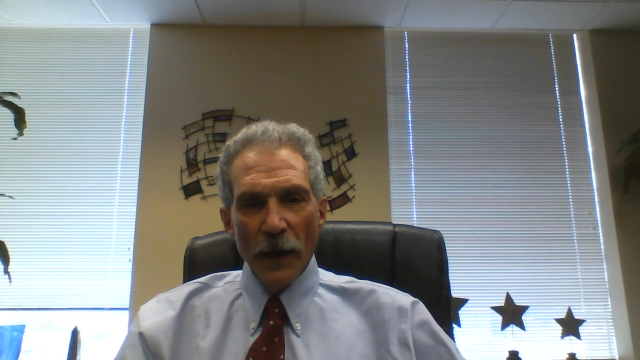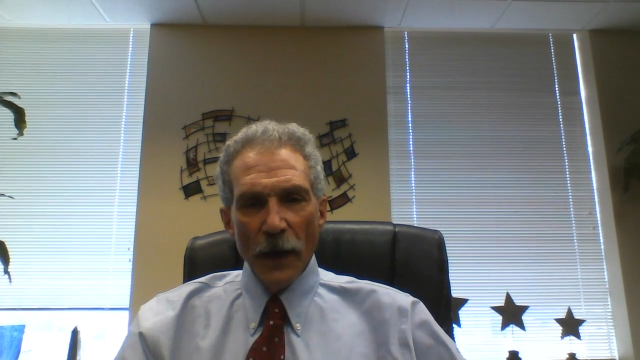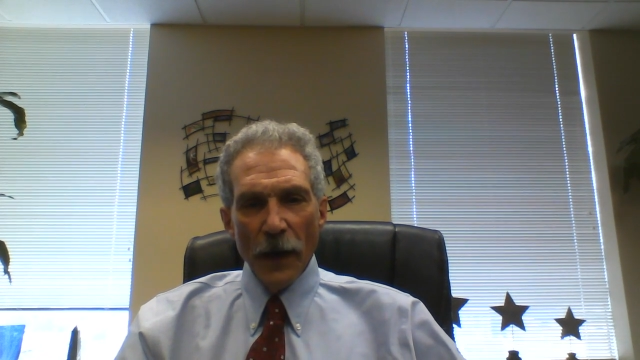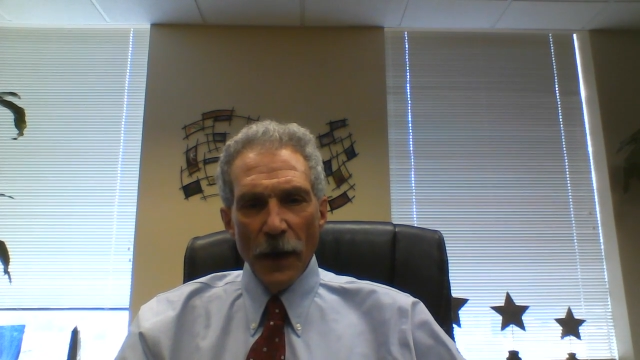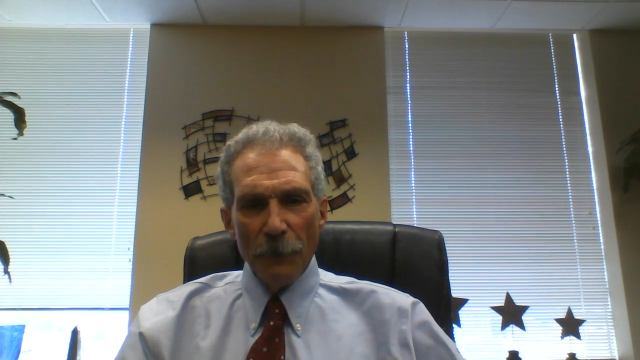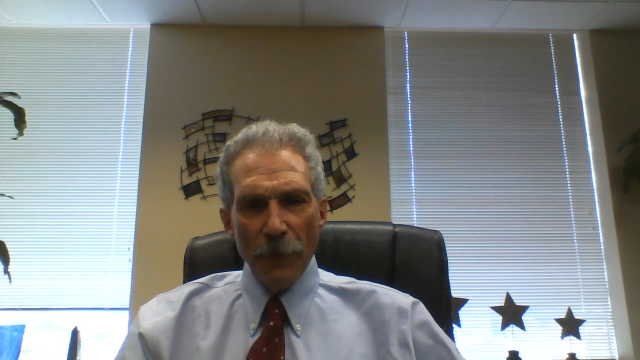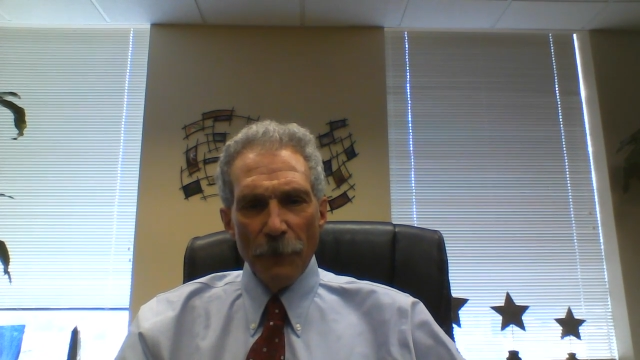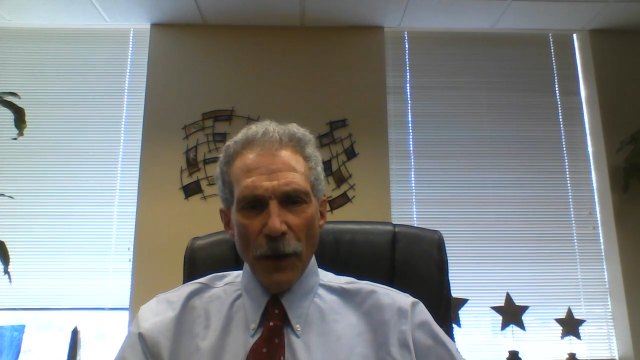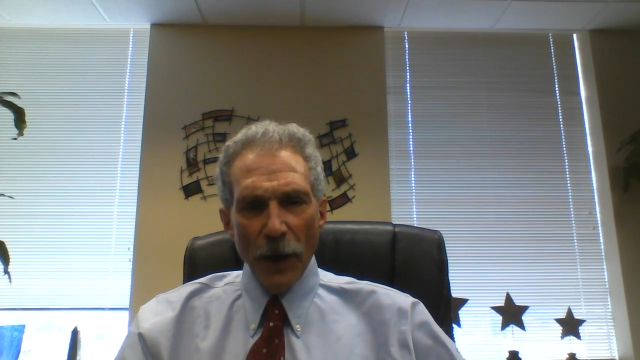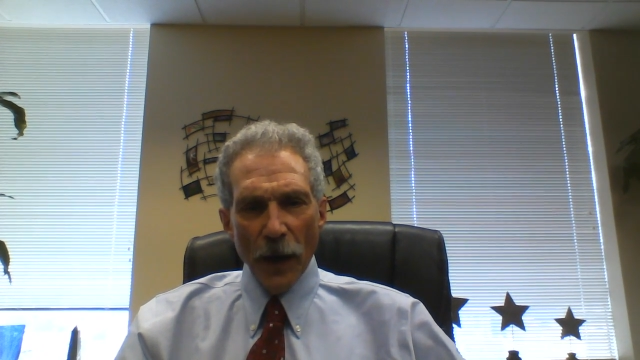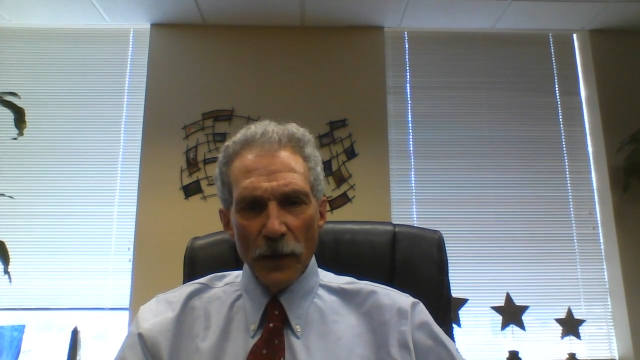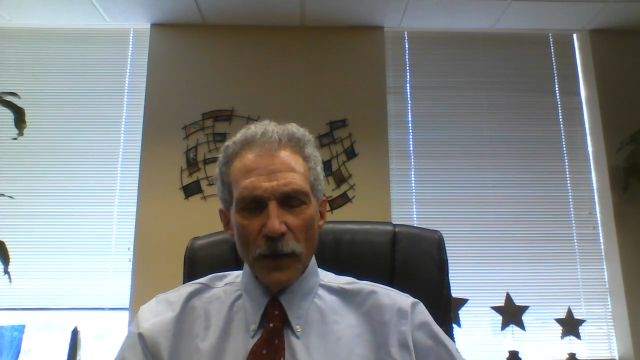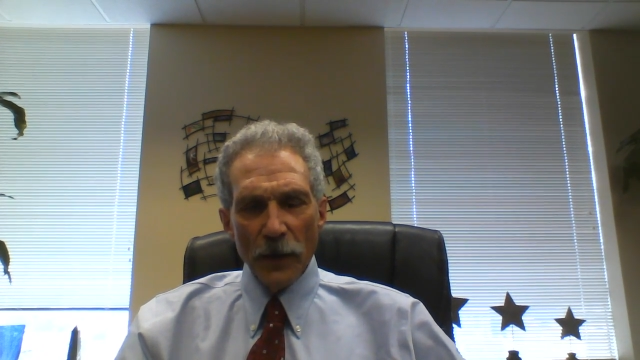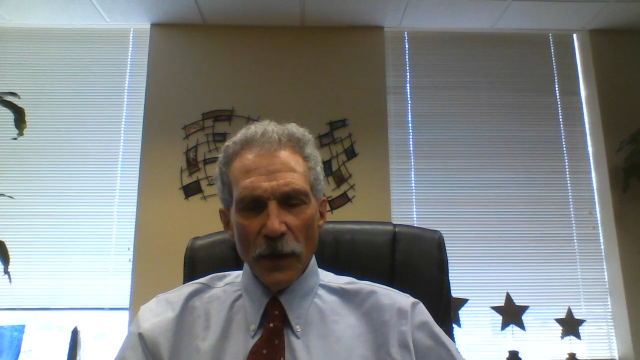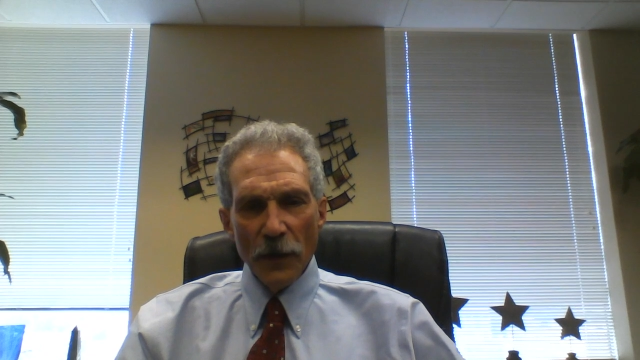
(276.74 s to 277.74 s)
A
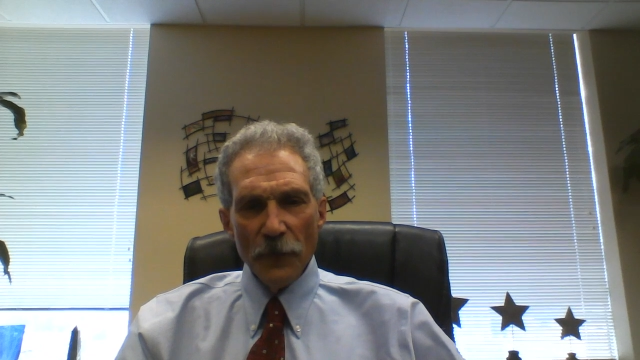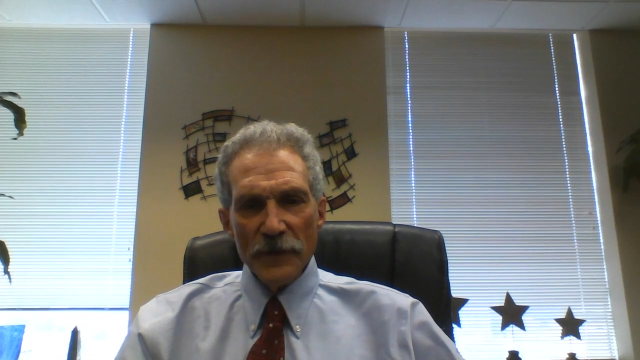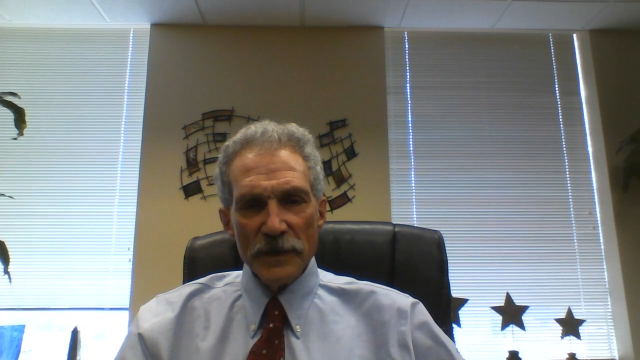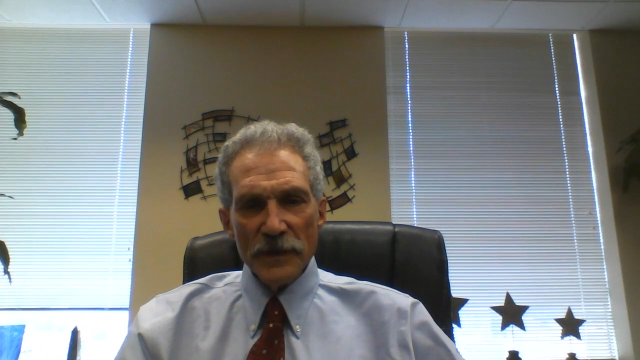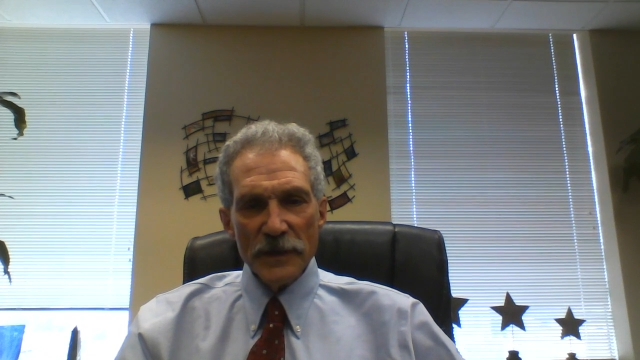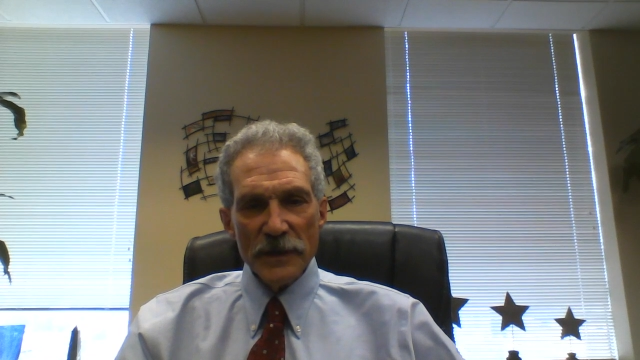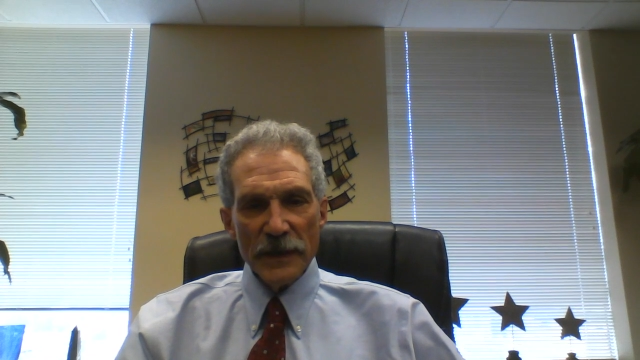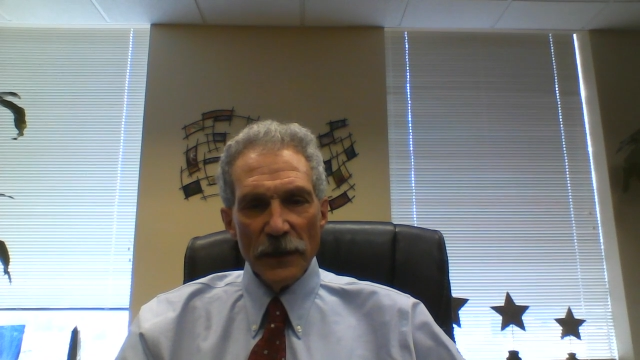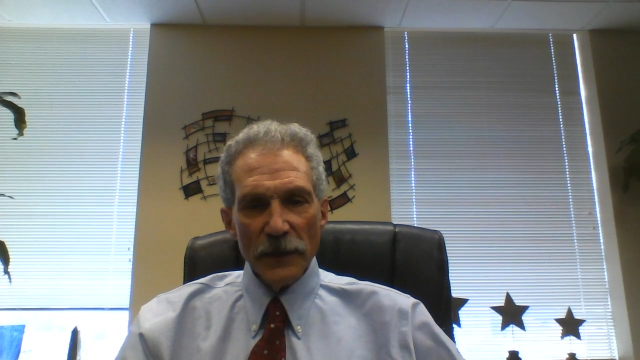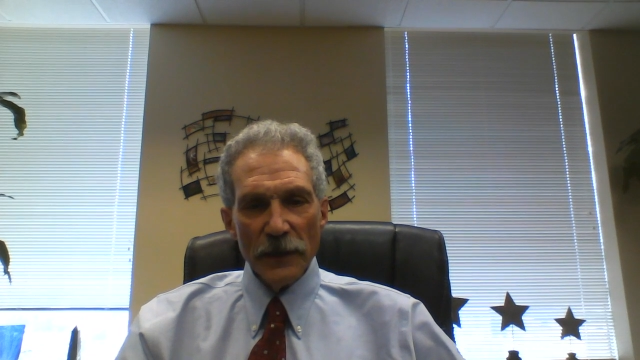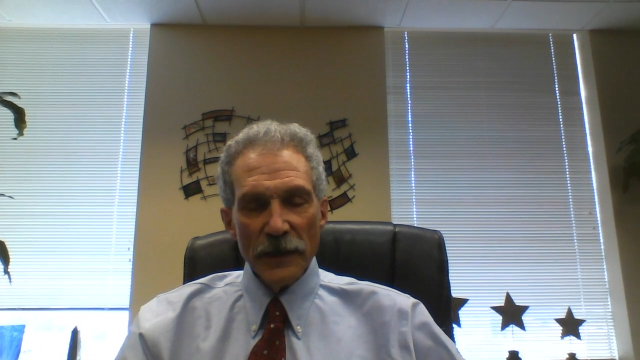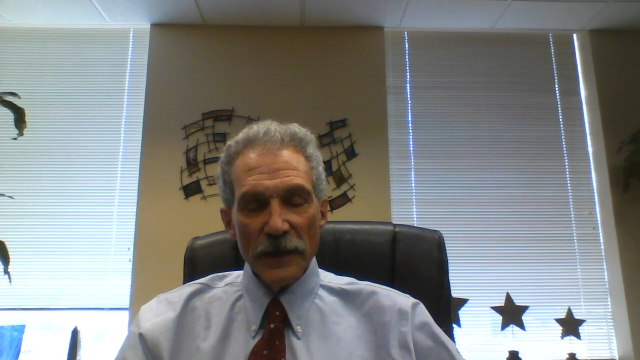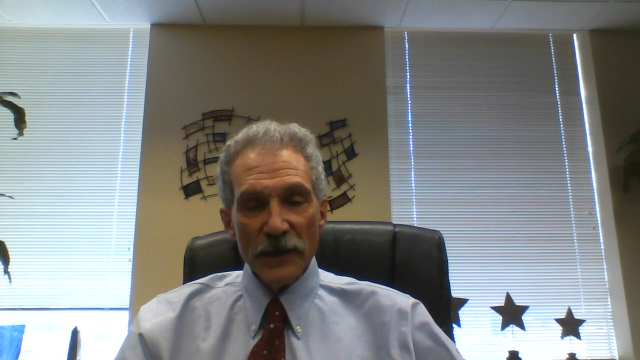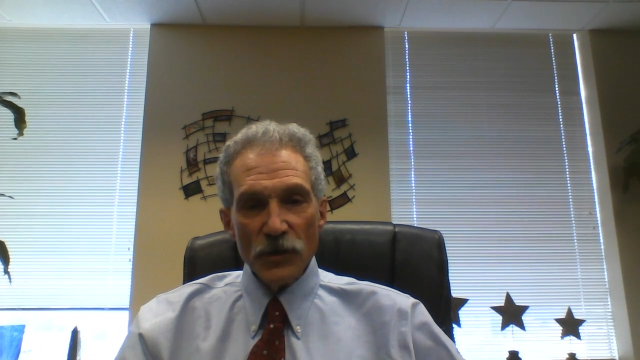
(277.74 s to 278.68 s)
part of the CLE